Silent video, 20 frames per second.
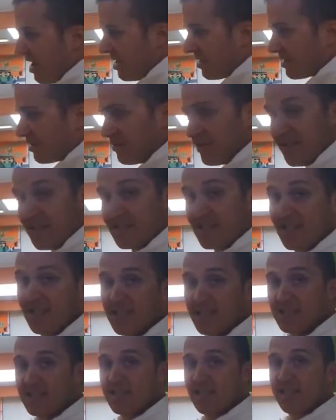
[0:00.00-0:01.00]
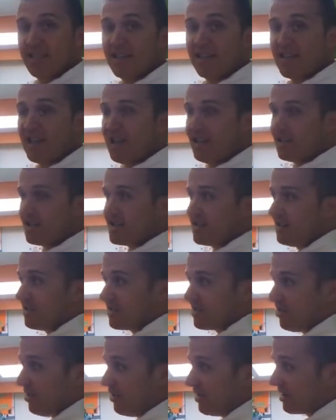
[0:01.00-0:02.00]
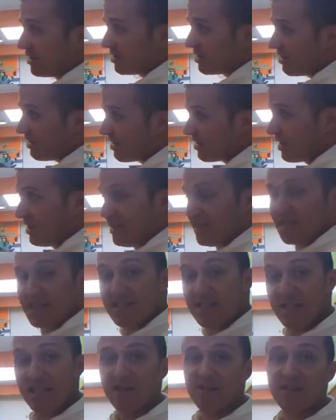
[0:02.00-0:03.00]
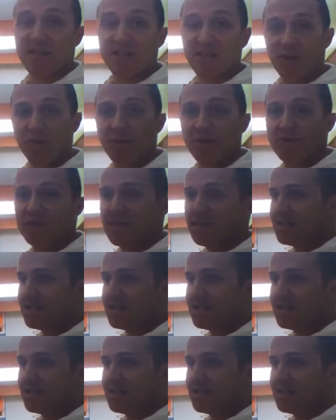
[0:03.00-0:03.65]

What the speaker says: So this is the College Hunks Hauling Junk Sales and Loyalty